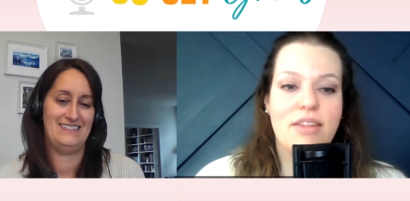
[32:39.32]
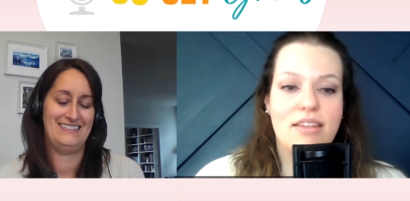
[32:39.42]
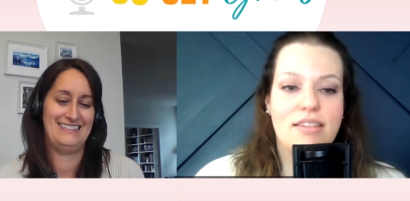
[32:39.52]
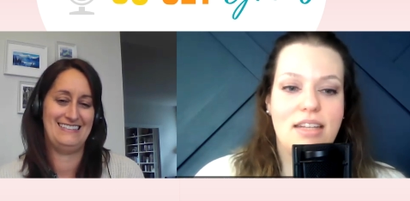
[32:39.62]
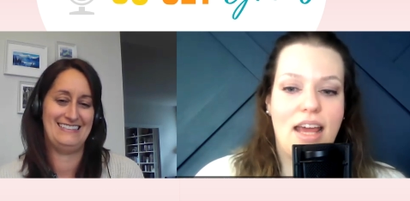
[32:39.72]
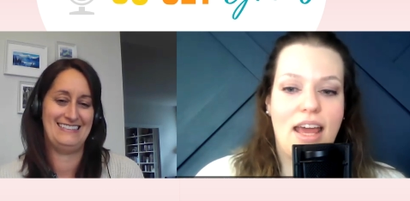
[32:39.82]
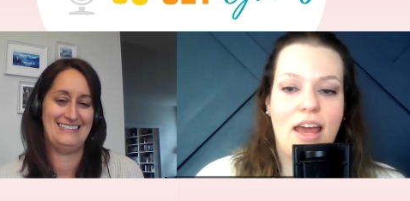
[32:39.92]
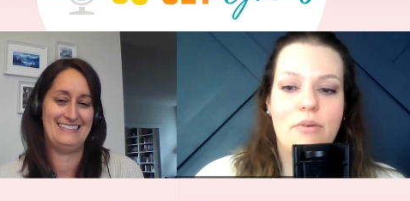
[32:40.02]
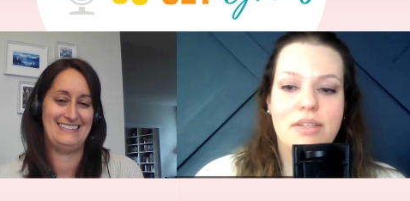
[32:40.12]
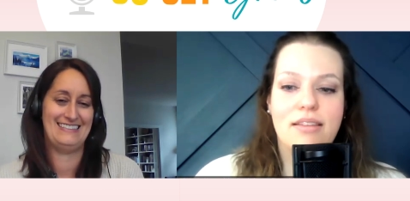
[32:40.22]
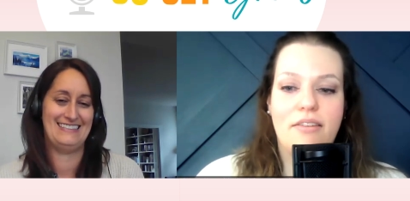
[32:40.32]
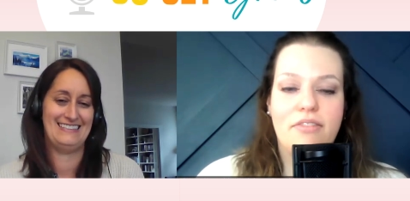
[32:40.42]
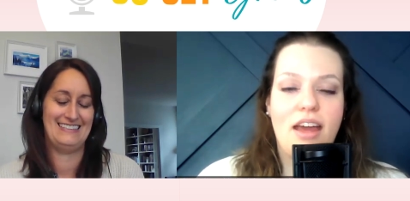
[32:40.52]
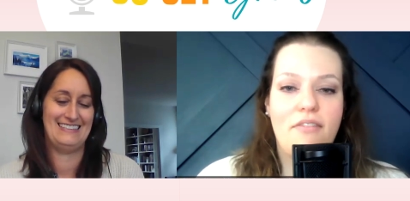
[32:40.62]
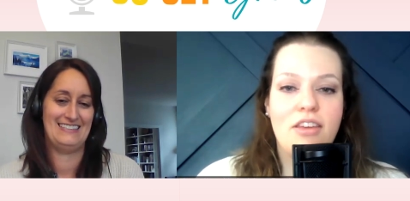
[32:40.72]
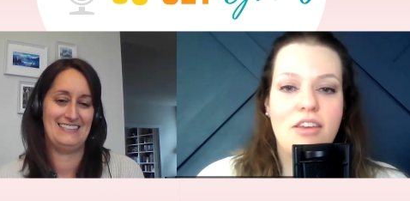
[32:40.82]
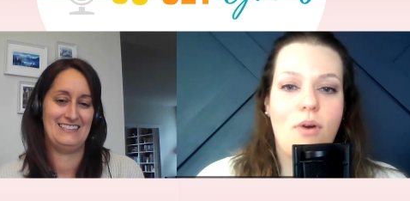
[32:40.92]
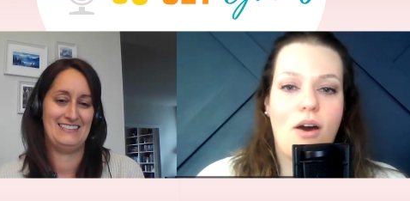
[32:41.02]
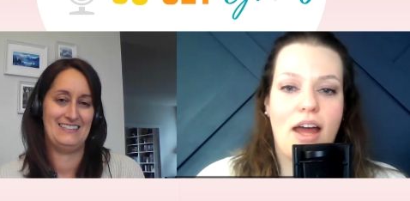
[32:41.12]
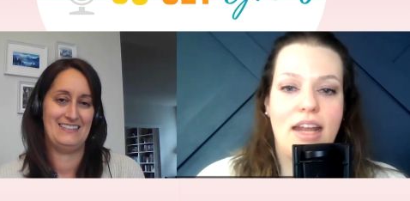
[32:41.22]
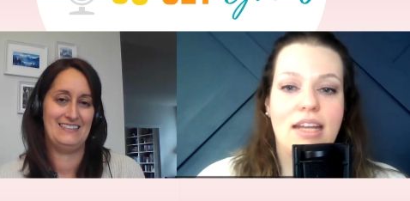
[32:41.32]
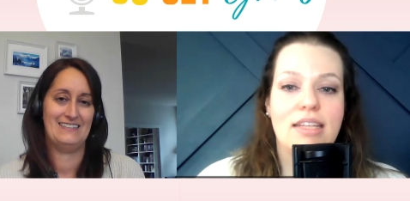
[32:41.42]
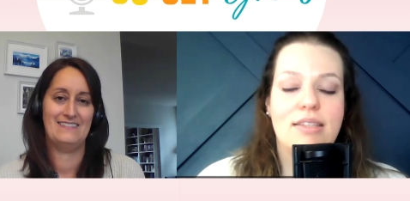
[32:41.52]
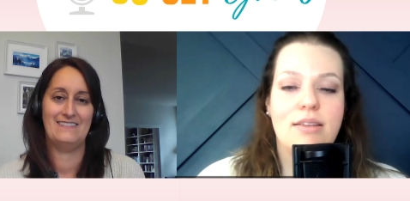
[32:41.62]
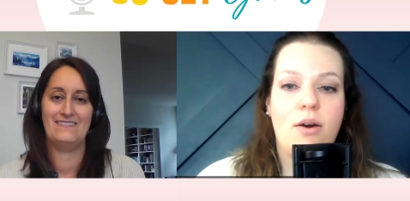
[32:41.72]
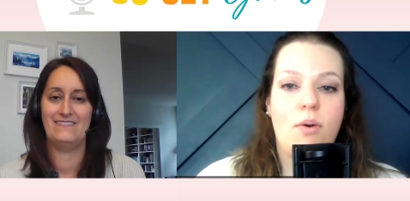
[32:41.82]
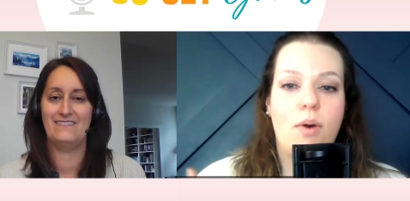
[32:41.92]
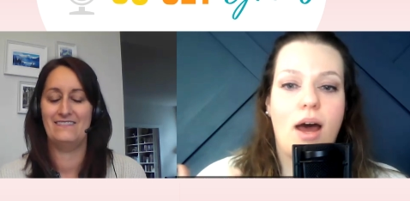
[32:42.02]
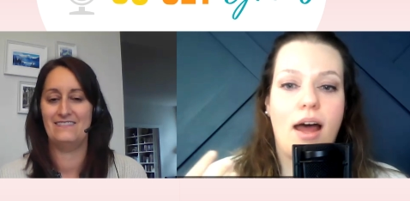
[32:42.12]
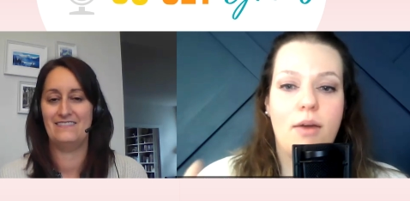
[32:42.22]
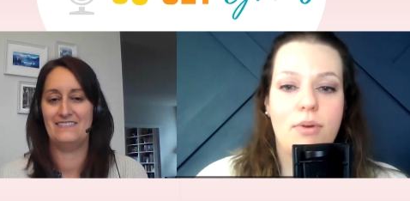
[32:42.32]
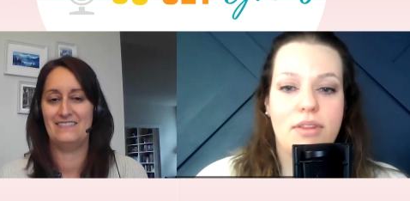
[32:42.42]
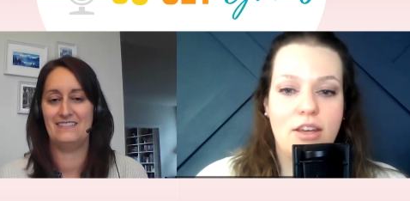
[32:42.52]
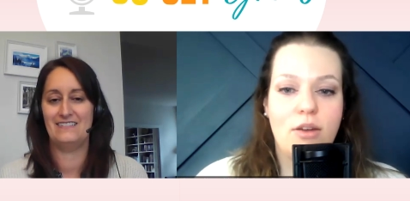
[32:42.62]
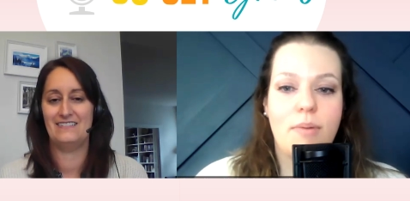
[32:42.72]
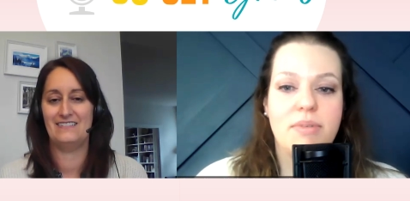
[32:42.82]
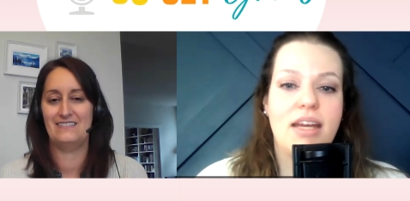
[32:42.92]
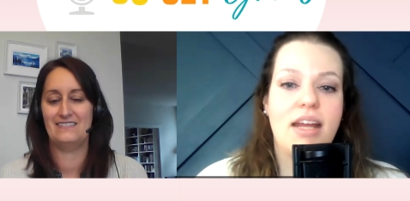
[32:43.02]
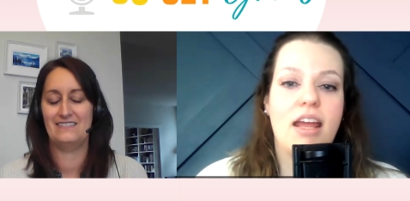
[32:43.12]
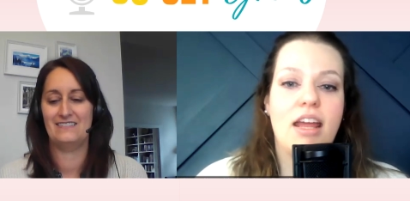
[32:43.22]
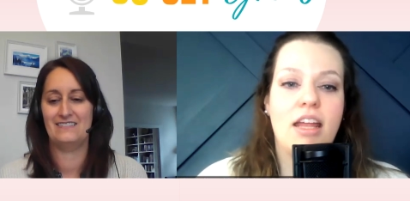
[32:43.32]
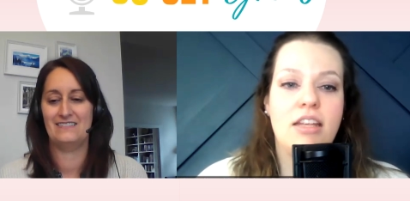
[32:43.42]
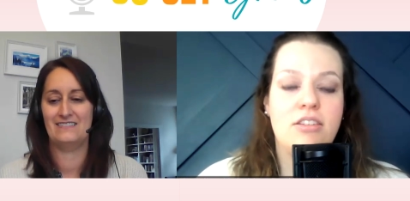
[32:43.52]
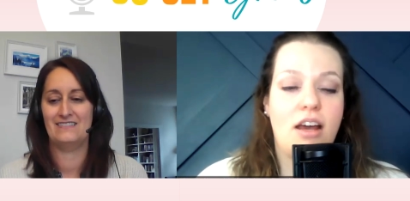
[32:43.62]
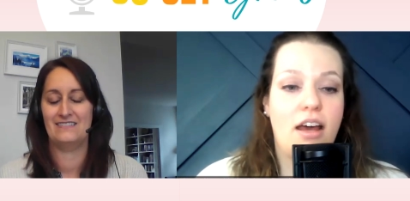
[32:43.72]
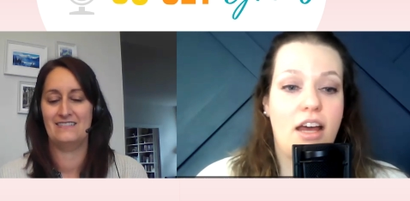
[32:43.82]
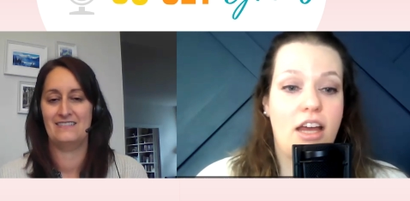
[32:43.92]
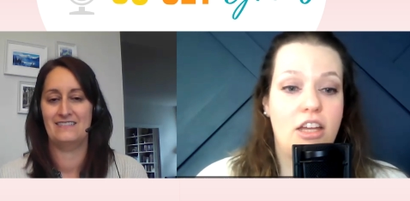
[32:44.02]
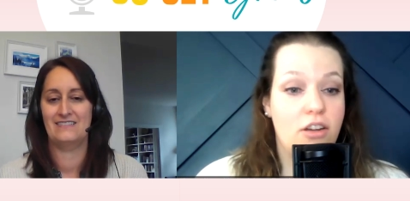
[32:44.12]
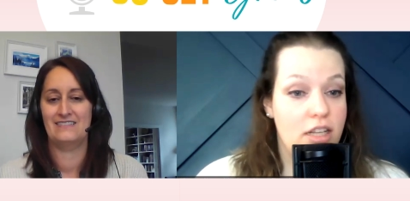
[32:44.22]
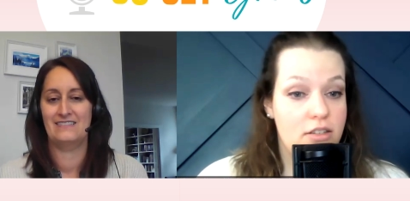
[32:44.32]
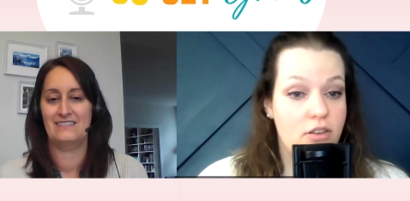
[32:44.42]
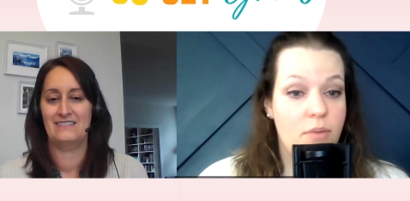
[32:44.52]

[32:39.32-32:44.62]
Speaker 1: us today. It was lovely having you on. So I will link your website and your Instagram